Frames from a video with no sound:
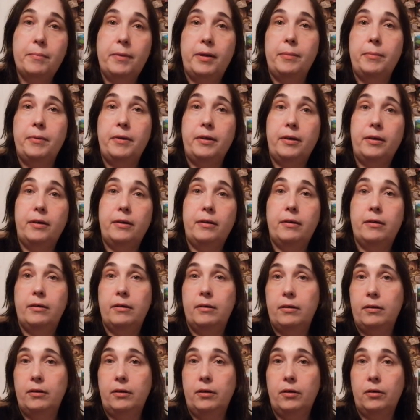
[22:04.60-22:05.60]
maybe,
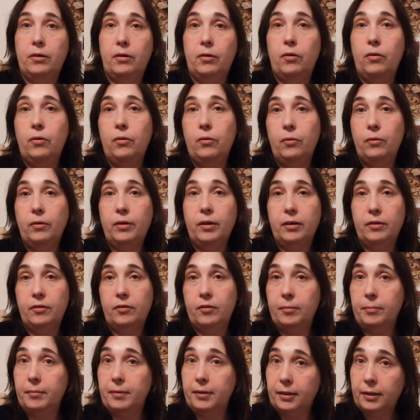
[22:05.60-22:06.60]
oh, there are
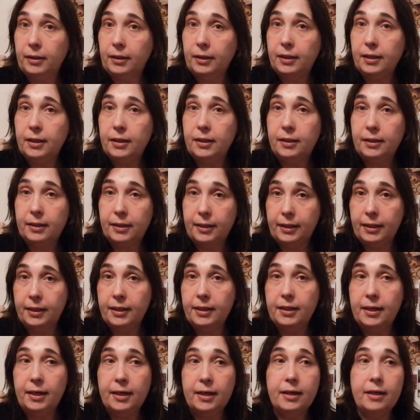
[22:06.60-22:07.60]
some
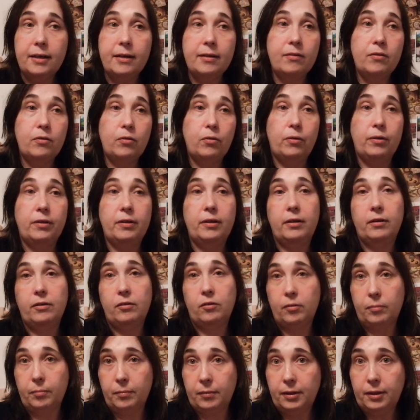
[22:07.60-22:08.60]
dinky dyes or there are
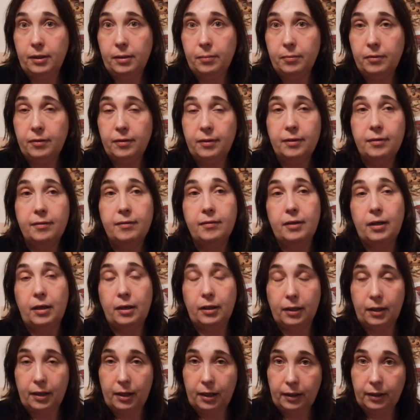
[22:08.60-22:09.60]
some DMCs,
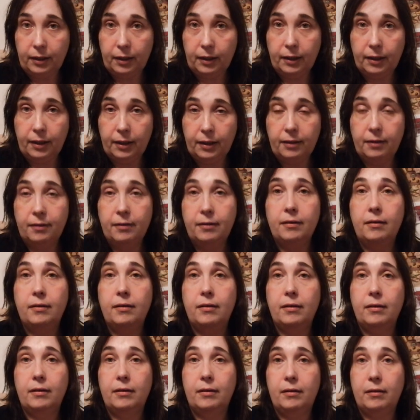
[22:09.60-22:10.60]
I can get
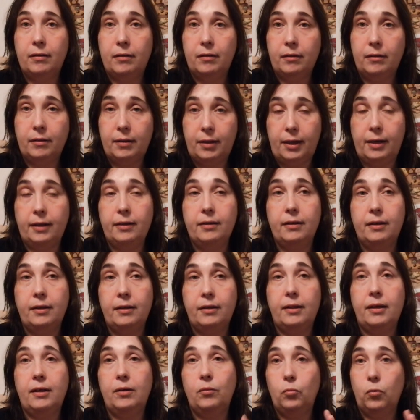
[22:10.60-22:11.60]
that.
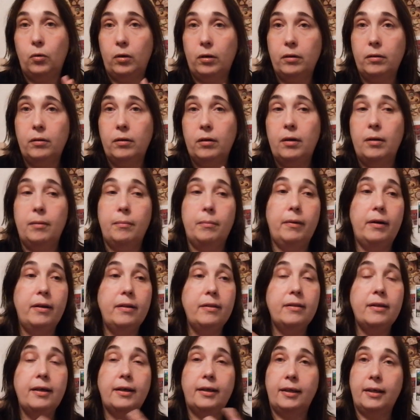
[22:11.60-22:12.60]
And then 1
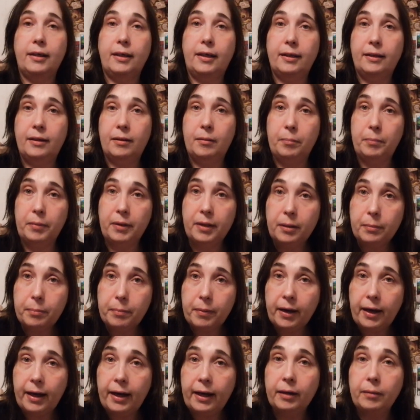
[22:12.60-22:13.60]
month, I can get the bead
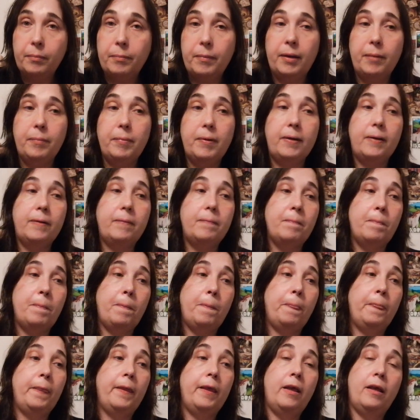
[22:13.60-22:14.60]
pack, maybe,
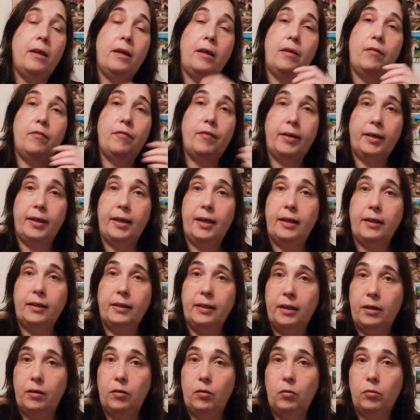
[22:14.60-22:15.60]
if I
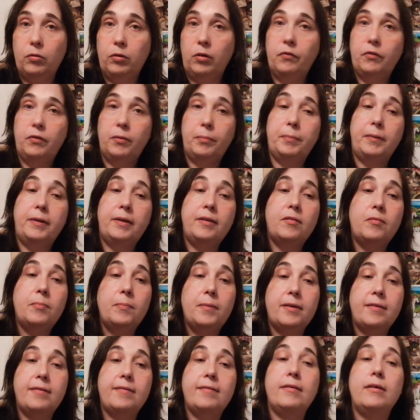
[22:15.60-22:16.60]
can't get hold of the beads
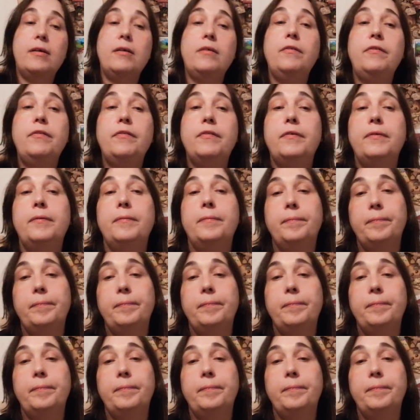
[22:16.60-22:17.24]
myself.